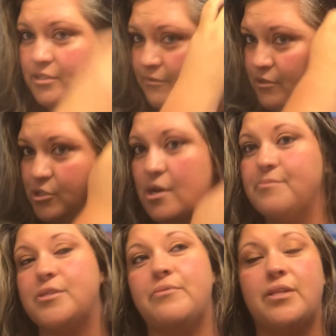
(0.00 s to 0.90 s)
different
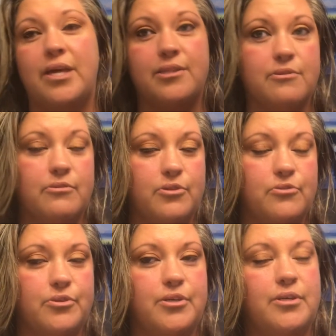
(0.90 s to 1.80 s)
shops that we like that are
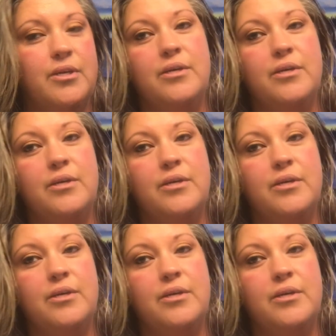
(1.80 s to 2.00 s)
local,